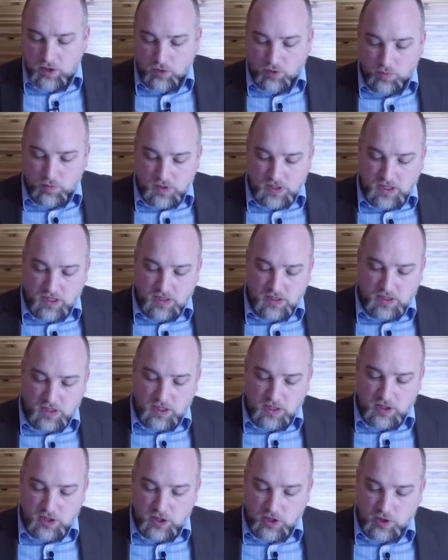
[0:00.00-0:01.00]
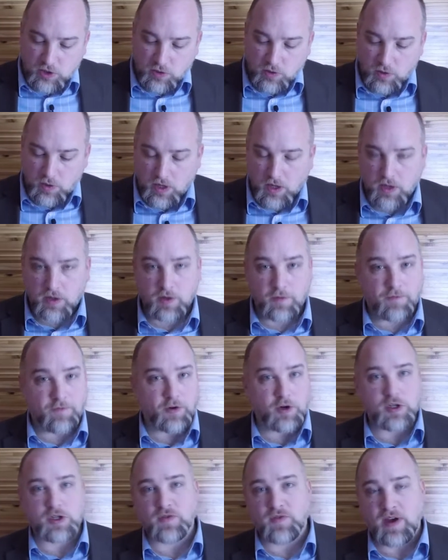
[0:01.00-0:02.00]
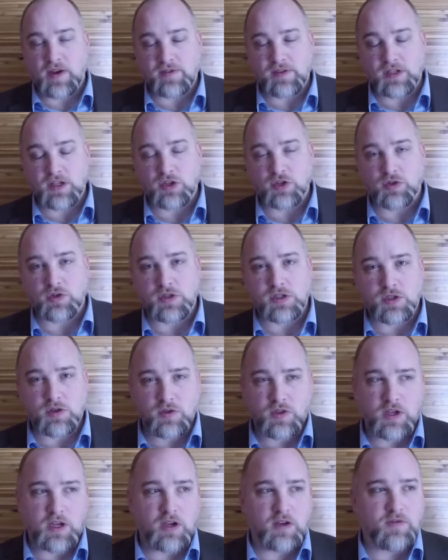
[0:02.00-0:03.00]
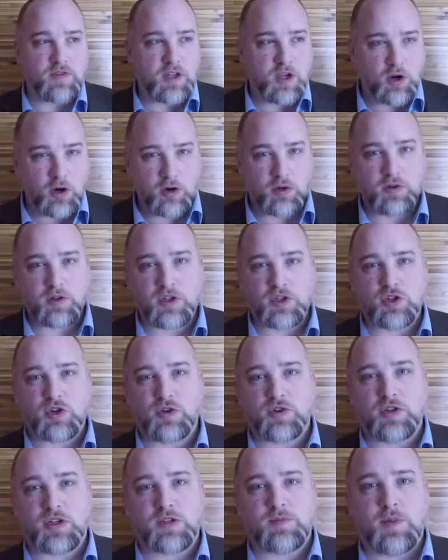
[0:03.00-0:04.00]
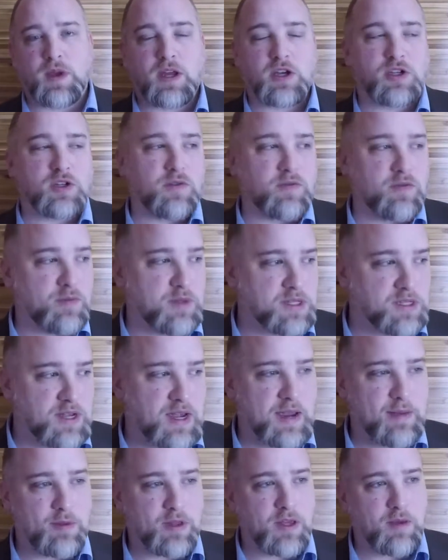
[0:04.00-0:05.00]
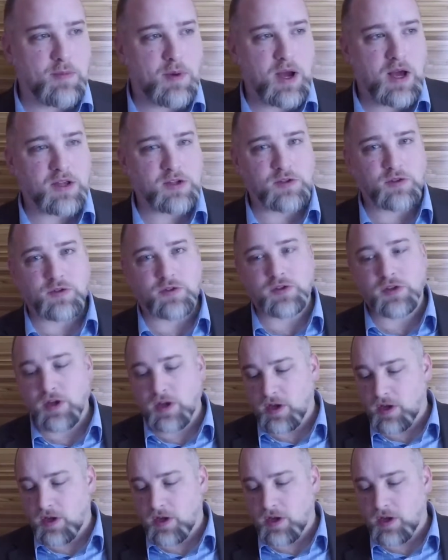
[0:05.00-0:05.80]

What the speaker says: groups things into the first 5 centuries. So you think of the early church expansion from the time of the apostles